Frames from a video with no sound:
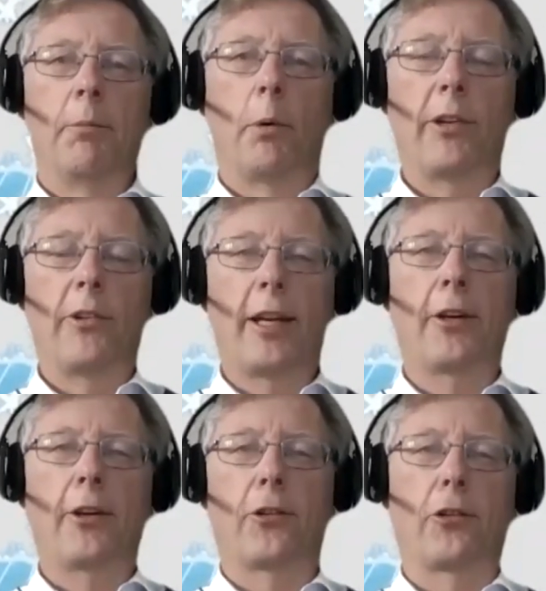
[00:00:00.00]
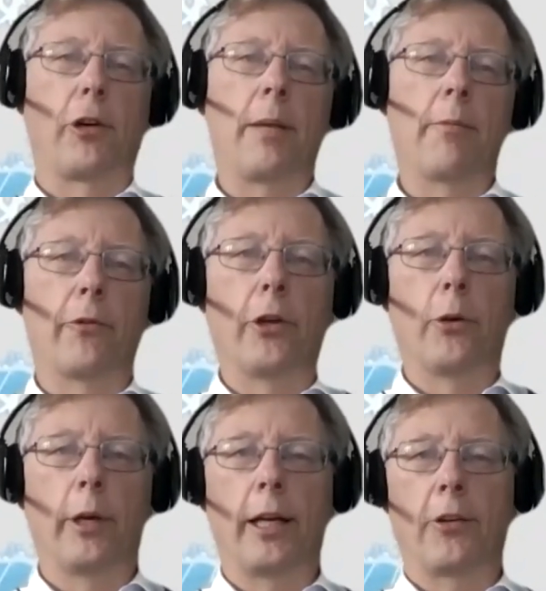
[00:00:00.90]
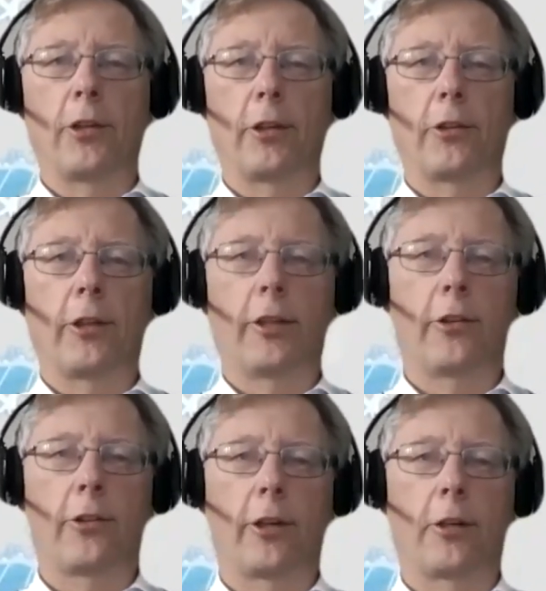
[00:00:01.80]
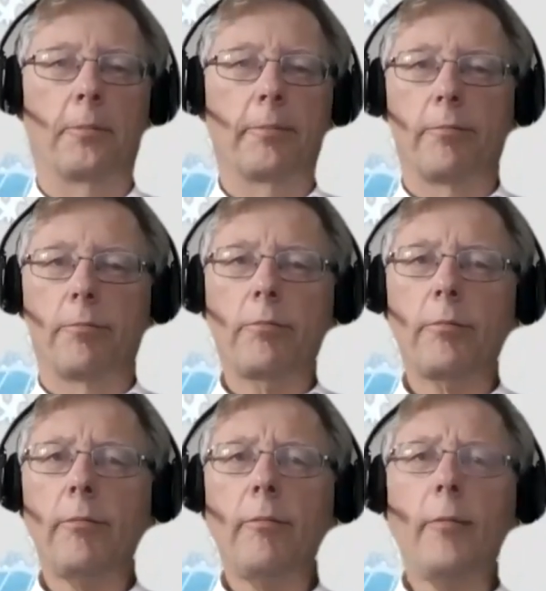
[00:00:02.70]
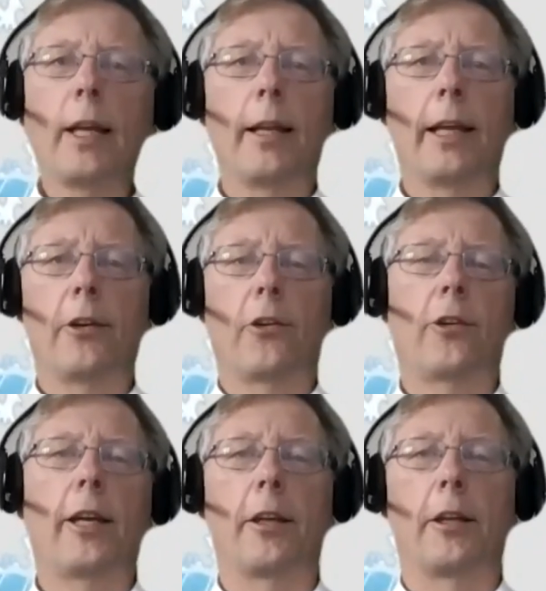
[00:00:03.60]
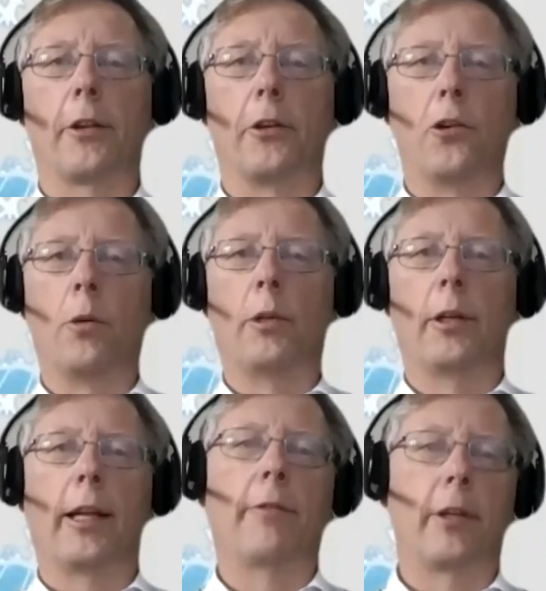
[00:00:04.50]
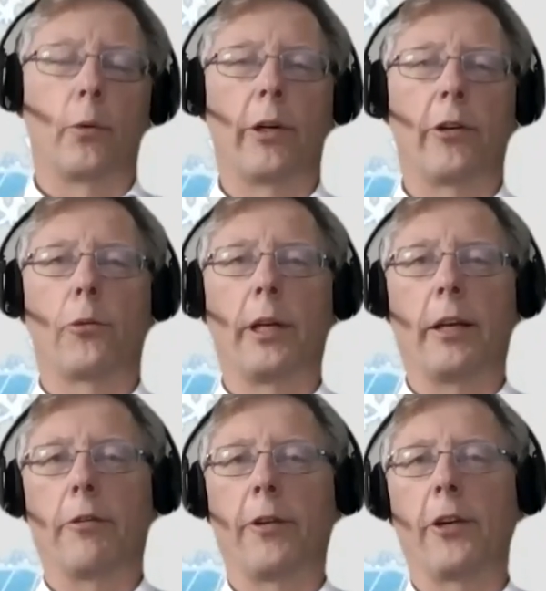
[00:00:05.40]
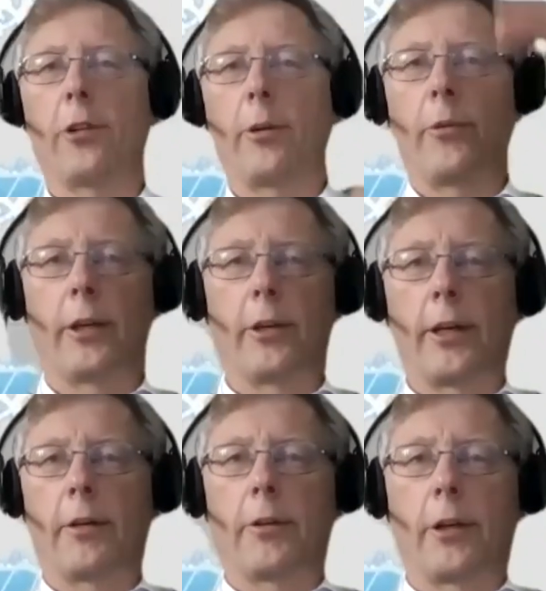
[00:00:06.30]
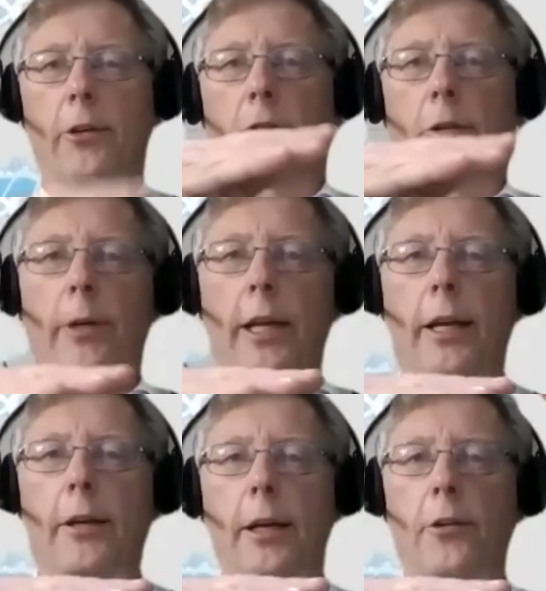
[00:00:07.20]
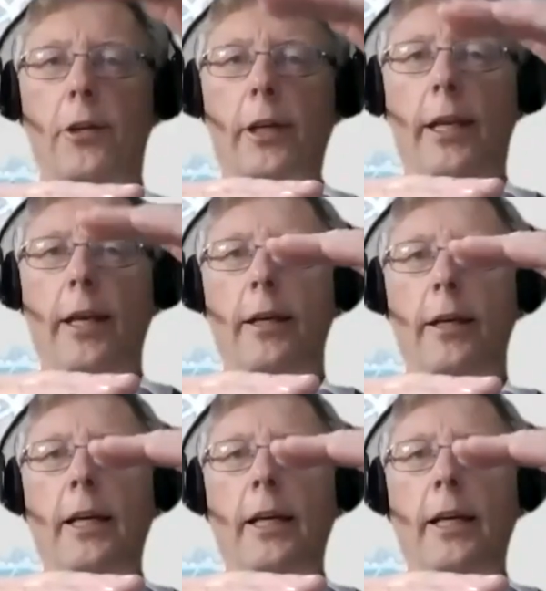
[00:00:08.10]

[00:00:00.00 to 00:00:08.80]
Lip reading: But we take an extreme view in Antarctica. So let us say that the normal level at which we fish something down goes from here down to here.